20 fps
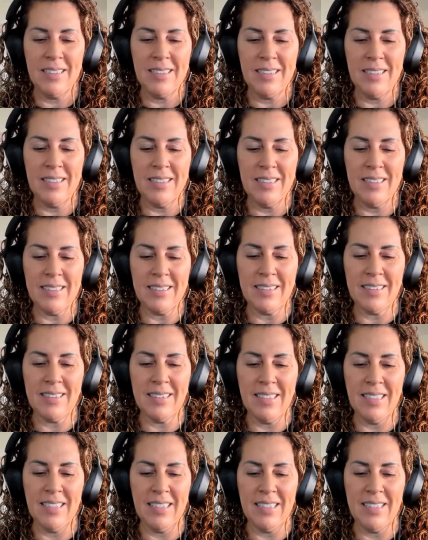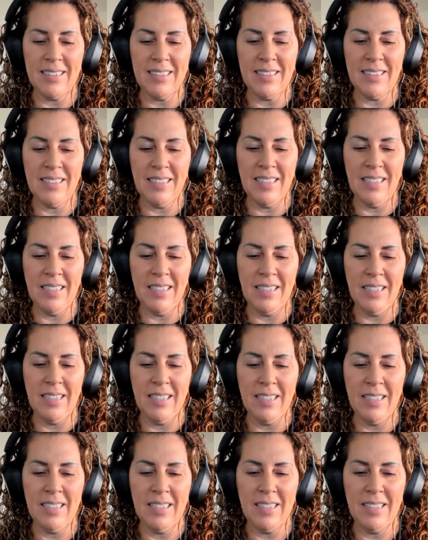Let's see.
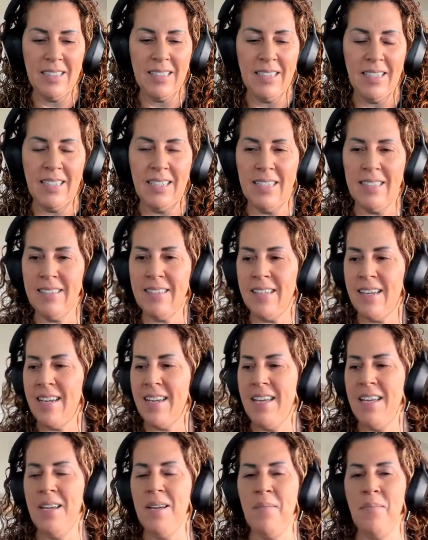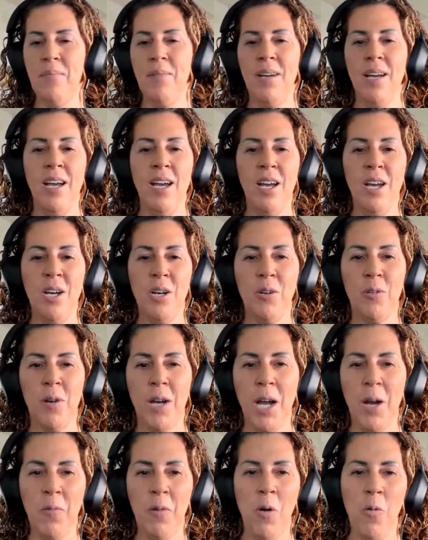Yes, I am.
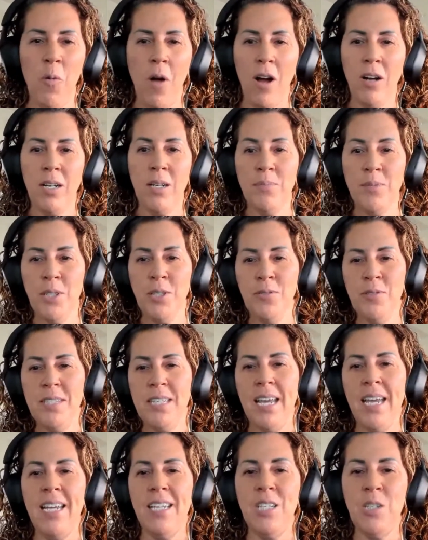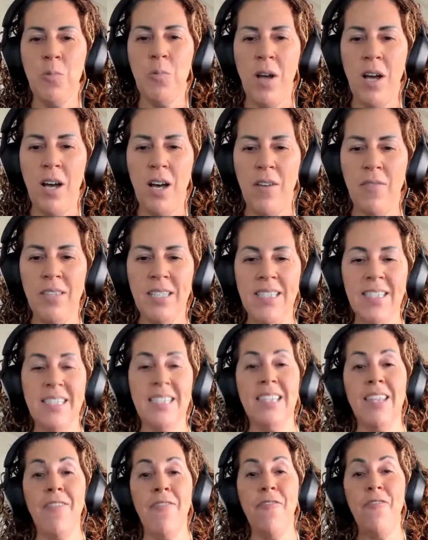Great. Well, welcome to day 12. This is
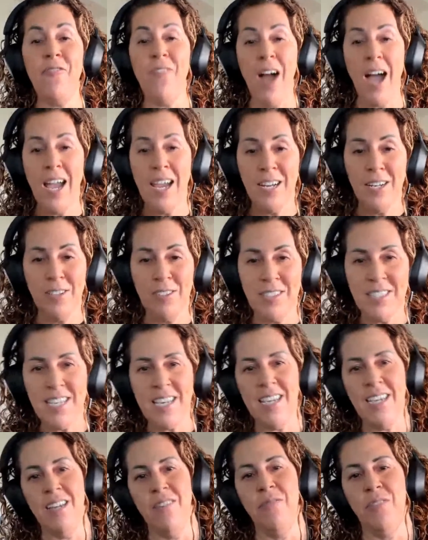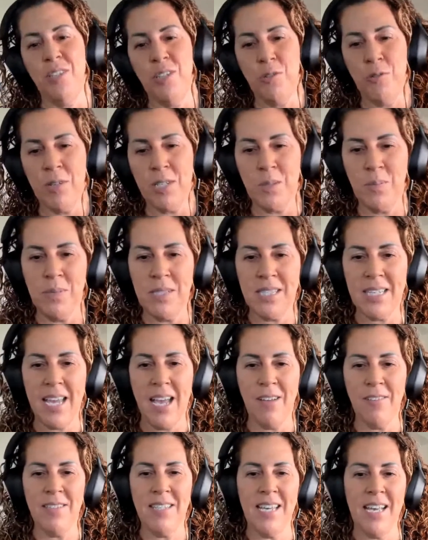the final day of the Trixmas
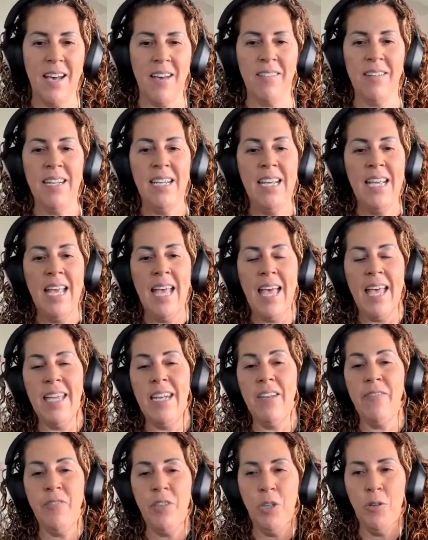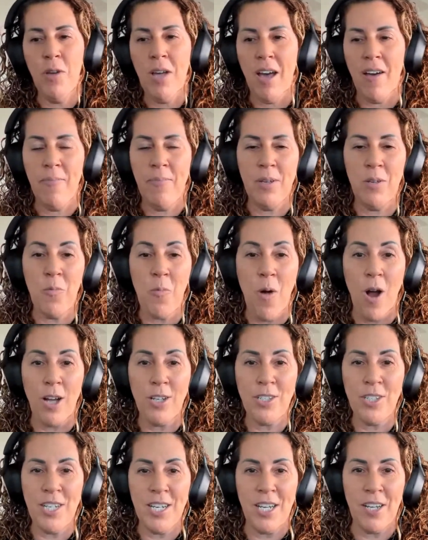countdown. And if you have been
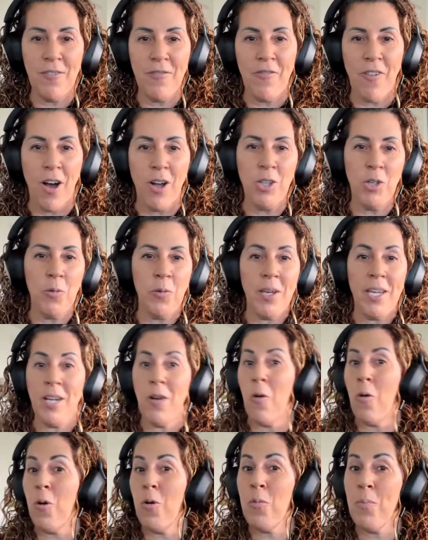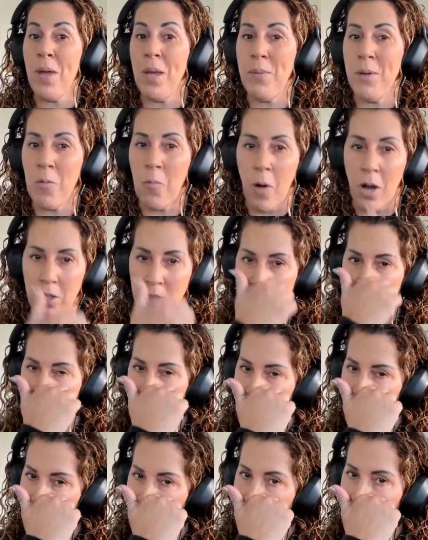watching and following, or maybe watching
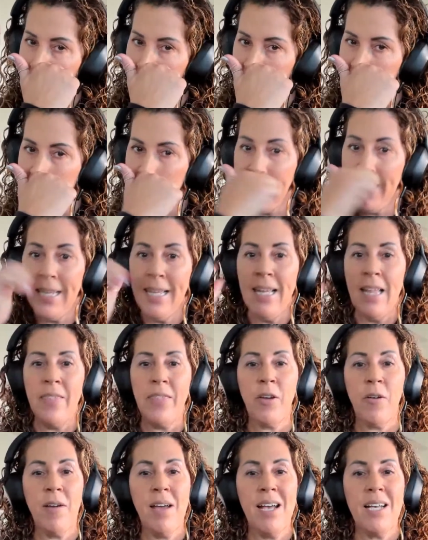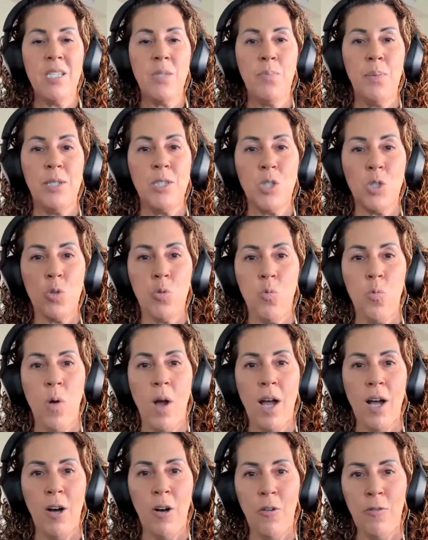the recording, there has been
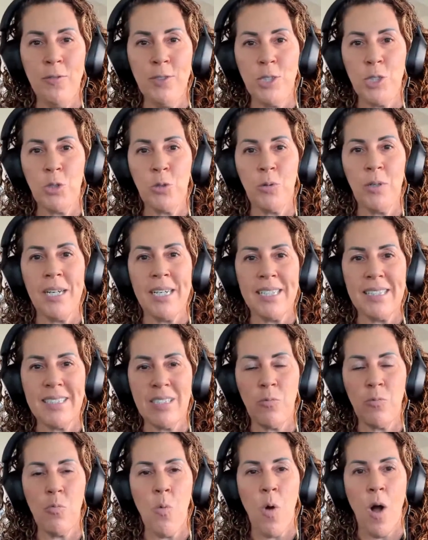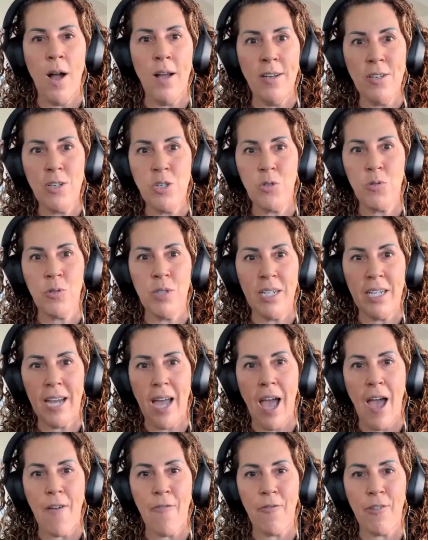12 tricks, one trick
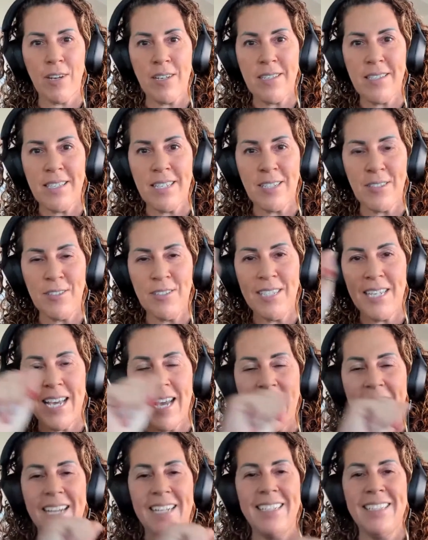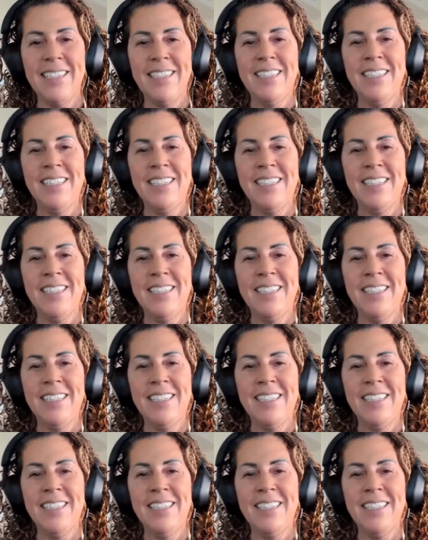every single day.